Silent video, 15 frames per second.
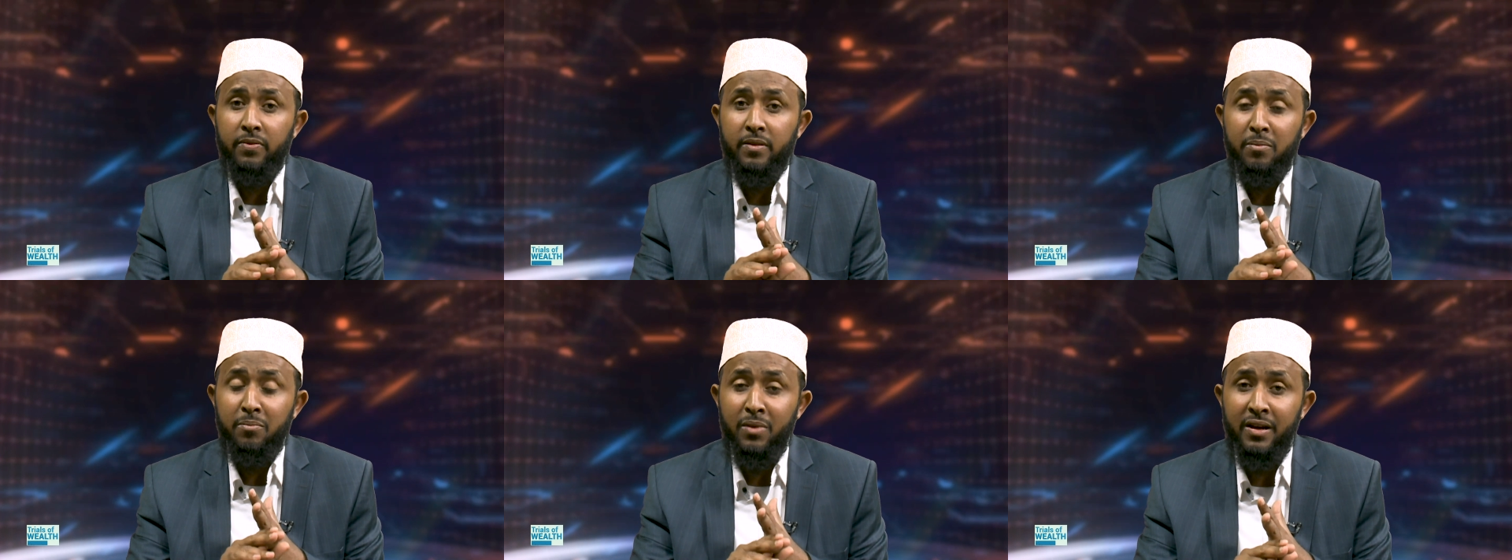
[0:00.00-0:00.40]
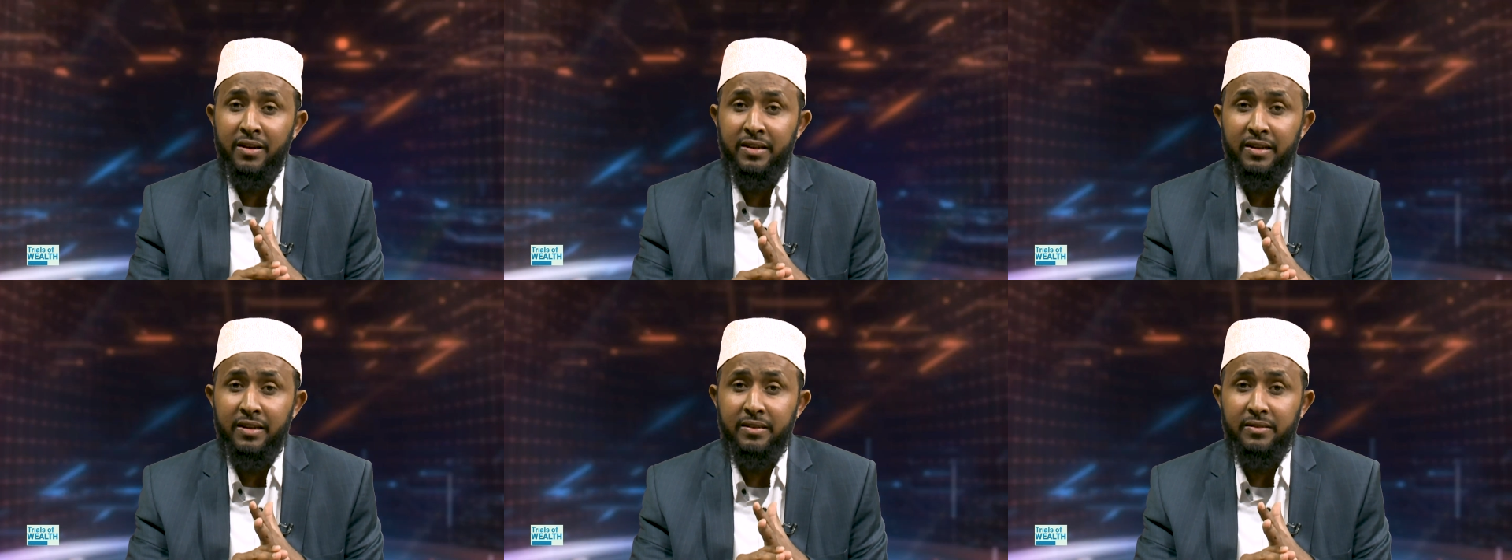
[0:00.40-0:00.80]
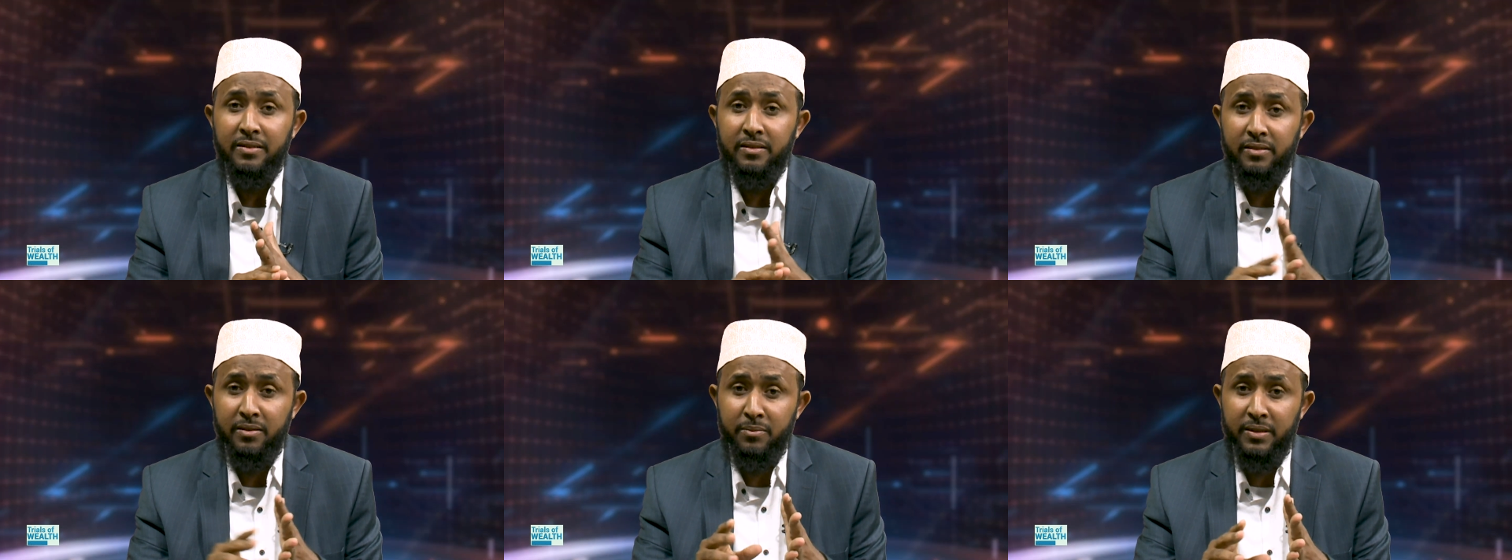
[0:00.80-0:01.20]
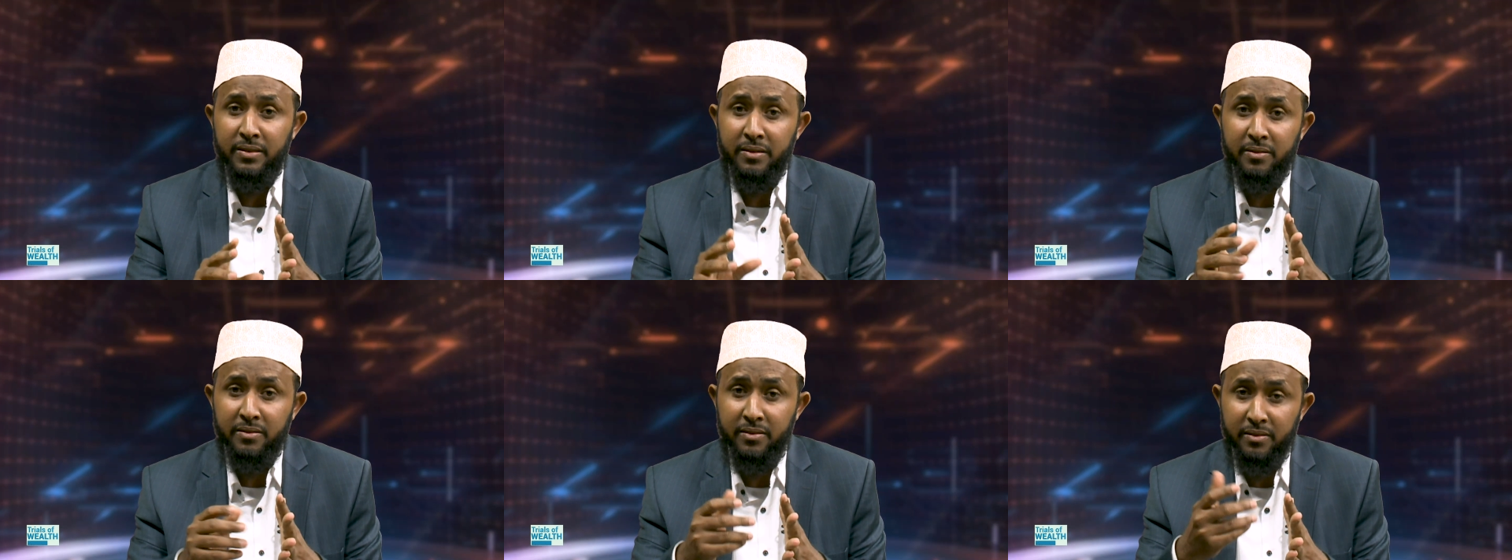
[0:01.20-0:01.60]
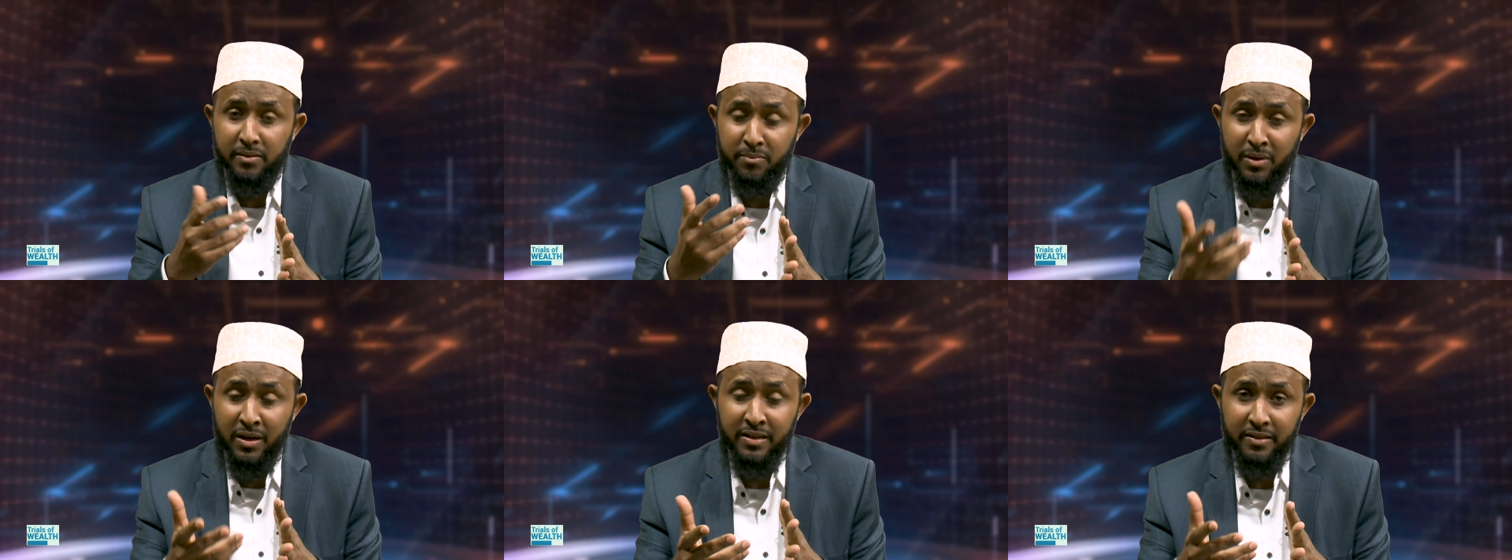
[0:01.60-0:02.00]
the
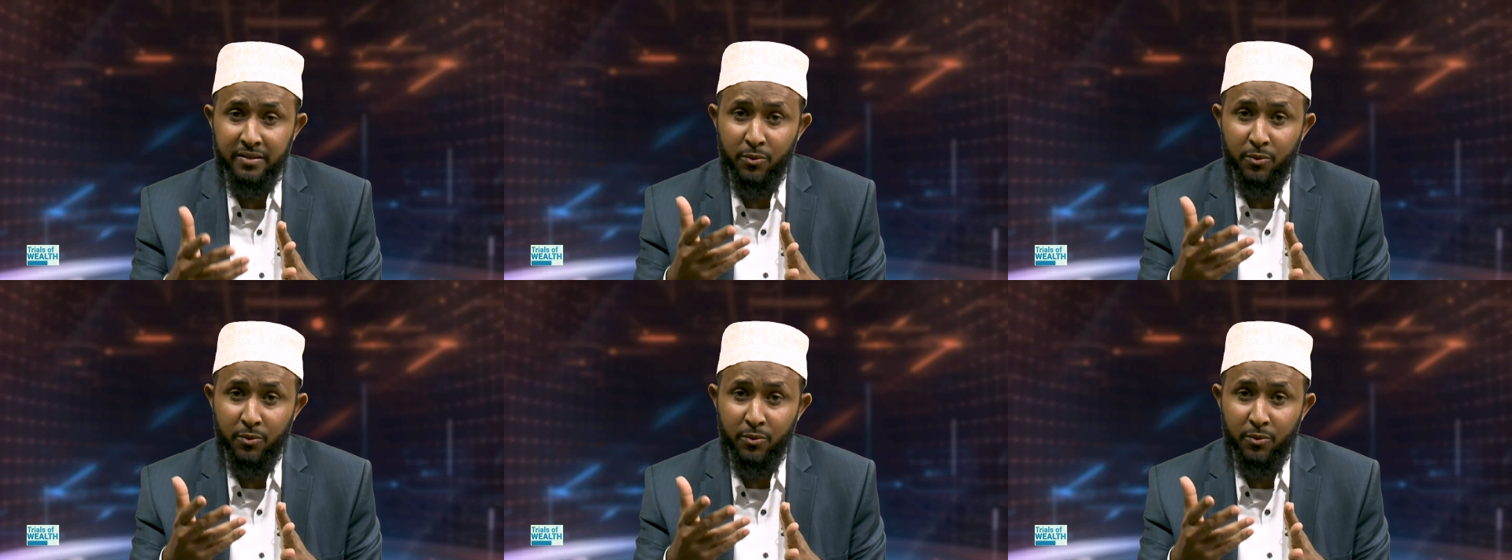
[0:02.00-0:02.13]
money,